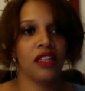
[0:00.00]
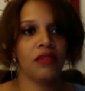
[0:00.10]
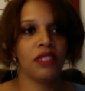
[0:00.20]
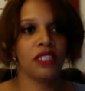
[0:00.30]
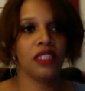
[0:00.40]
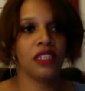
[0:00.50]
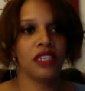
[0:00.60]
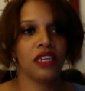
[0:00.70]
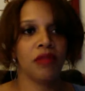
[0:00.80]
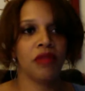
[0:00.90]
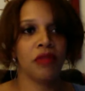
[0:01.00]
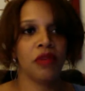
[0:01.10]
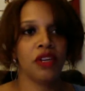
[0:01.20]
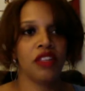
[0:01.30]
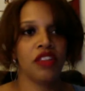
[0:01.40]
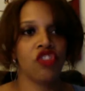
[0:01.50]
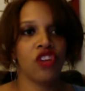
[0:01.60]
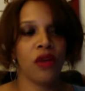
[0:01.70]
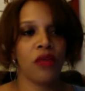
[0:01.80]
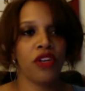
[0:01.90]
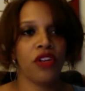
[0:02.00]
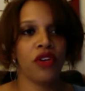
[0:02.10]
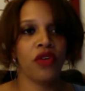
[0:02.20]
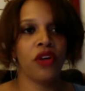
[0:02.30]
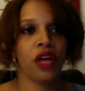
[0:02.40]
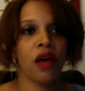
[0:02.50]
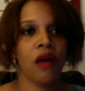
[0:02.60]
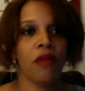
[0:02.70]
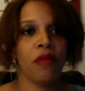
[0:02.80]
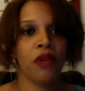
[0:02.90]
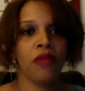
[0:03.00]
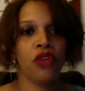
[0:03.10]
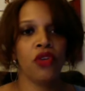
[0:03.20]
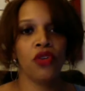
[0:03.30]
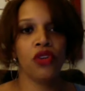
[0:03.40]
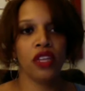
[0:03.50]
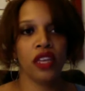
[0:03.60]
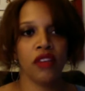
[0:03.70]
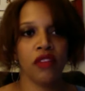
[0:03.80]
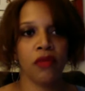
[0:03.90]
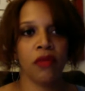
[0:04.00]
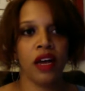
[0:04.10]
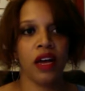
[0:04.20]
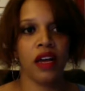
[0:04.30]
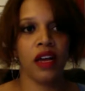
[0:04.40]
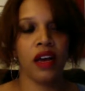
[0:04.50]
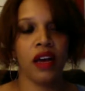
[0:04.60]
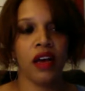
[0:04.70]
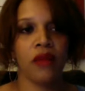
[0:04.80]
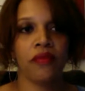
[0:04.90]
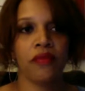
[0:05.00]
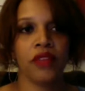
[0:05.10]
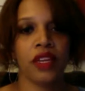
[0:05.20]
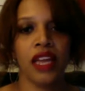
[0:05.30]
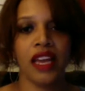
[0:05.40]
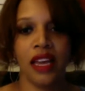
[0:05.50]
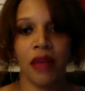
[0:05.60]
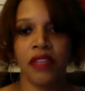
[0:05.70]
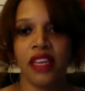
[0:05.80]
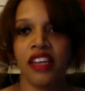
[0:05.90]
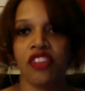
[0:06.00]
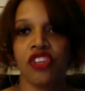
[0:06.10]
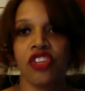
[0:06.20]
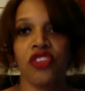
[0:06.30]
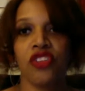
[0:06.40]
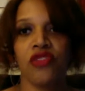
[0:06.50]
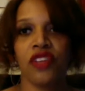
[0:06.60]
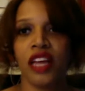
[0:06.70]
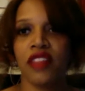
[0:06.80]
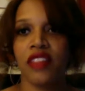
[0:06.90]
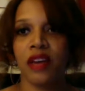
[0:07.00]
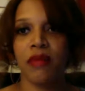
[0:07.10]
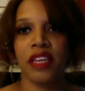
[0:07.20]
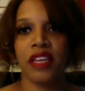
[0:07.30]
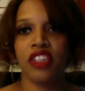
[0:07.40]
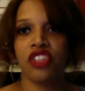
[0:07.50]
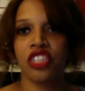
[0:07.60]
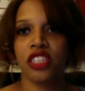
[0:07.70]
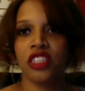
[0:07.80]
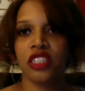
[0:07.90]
let me see, I'm gonna put it in the chat window. I'm gonna put up the Google link for my client application. You can fill out the application,